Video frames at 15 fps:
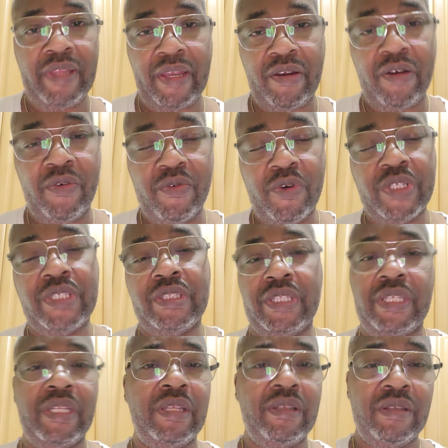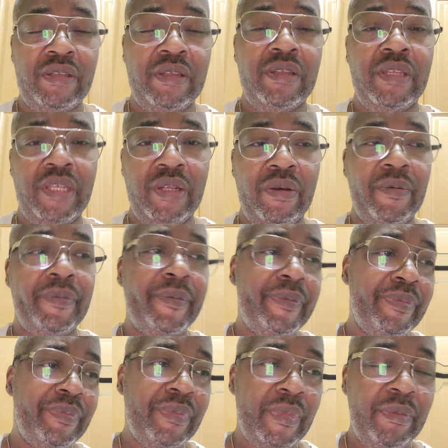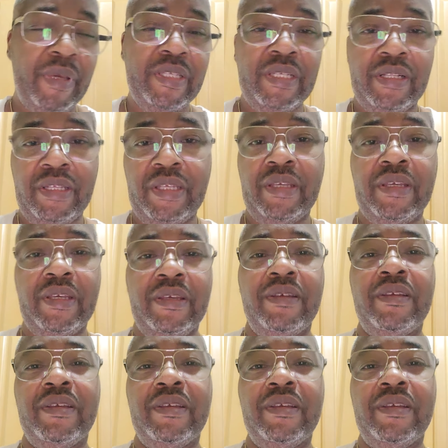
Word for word: like how Russia did, and you know, basically